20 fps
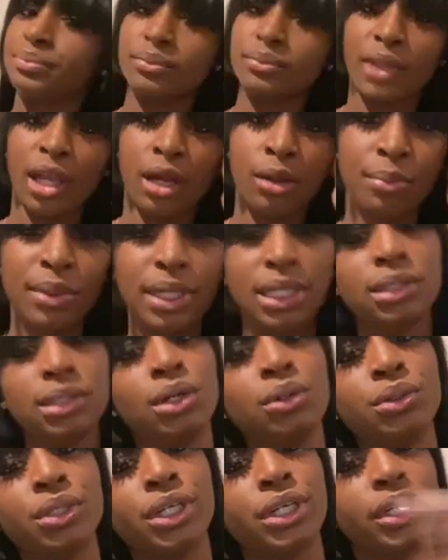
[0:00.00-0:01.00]
I'll be a
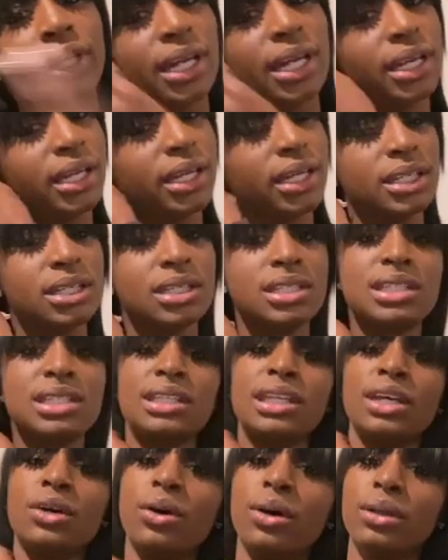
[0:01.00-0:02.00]
loner because
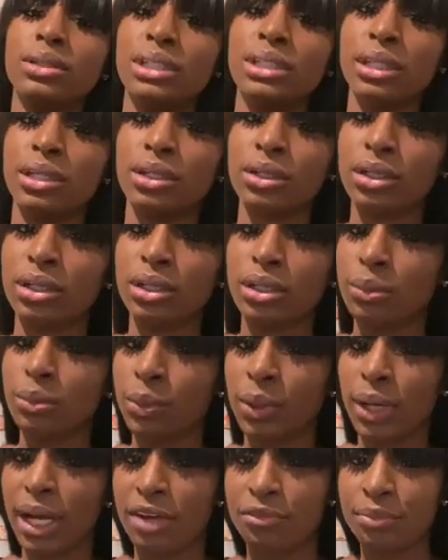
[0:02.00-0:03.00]
they
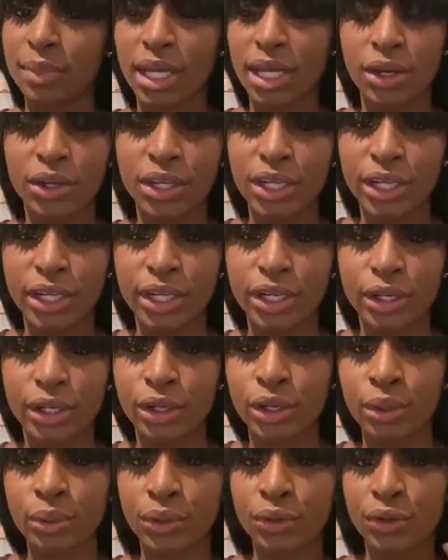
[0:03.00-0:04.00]
will have me out here
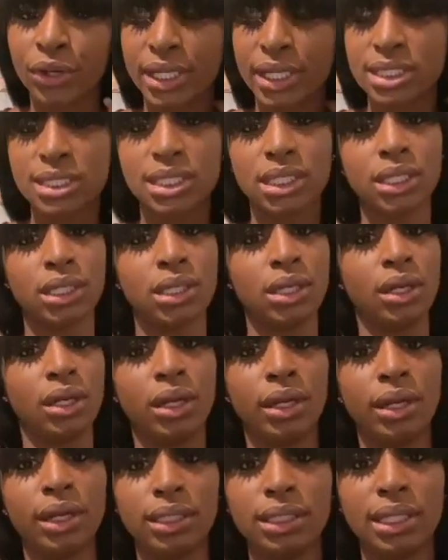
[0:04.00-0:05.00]
going crazy.
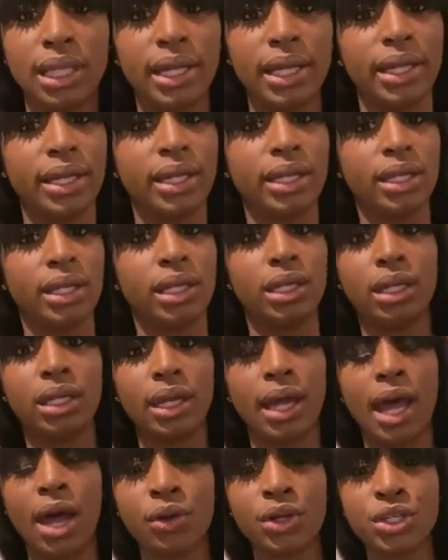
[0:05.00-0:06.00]
Like,
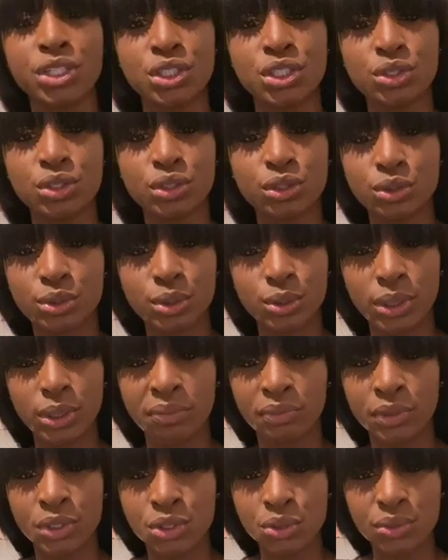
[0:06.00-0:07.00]
how could you
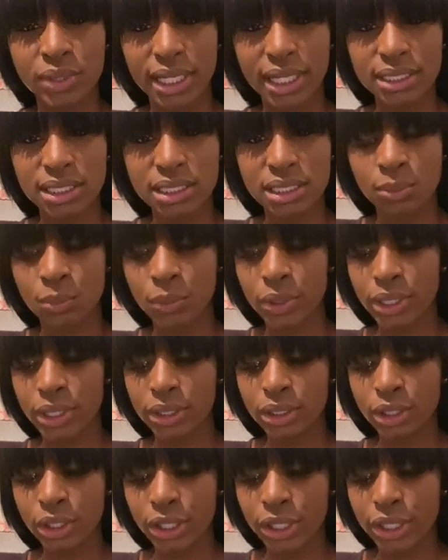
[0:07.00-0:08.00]
even do that to
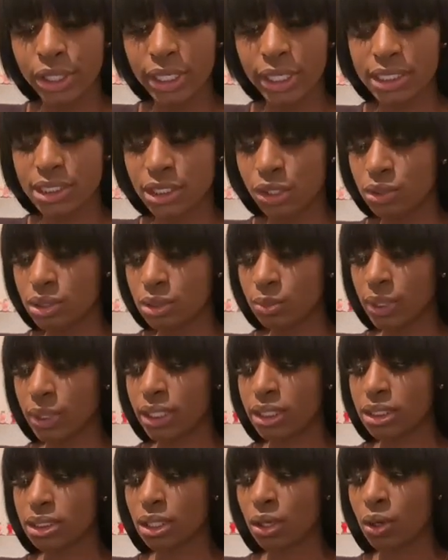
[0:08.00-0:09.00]
someone? Her excuse
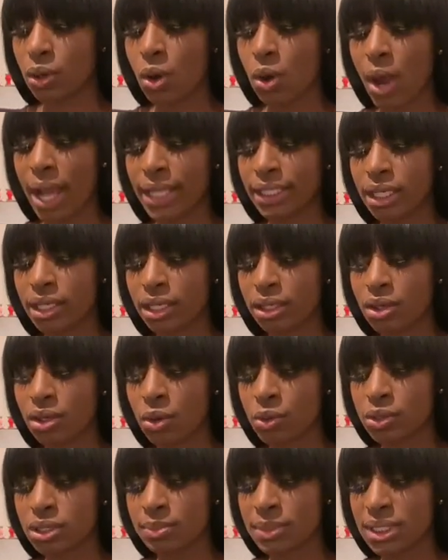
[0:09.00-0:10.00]
was, oh, I didn't
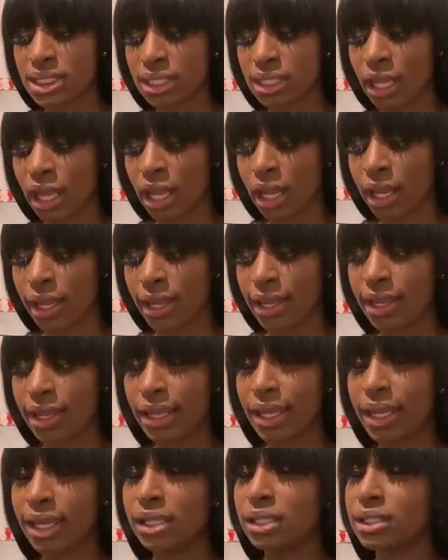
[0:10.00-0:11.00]
know it was a mistake.
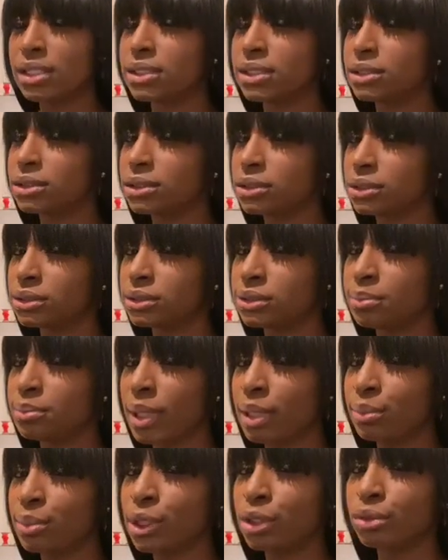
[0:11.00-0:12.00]

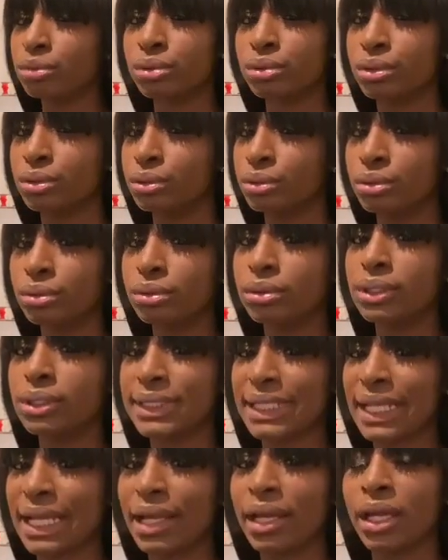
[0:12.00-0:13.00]
Baby, you knew.
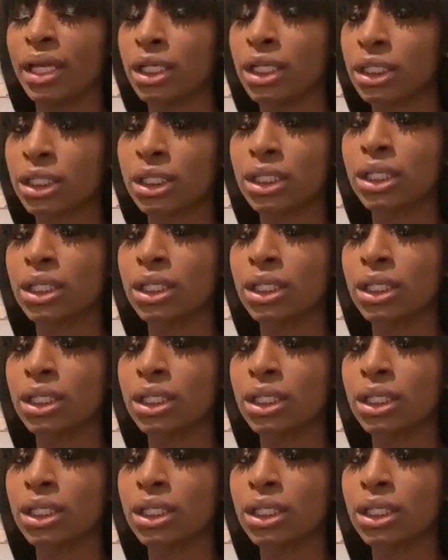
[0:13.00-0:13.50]
Like,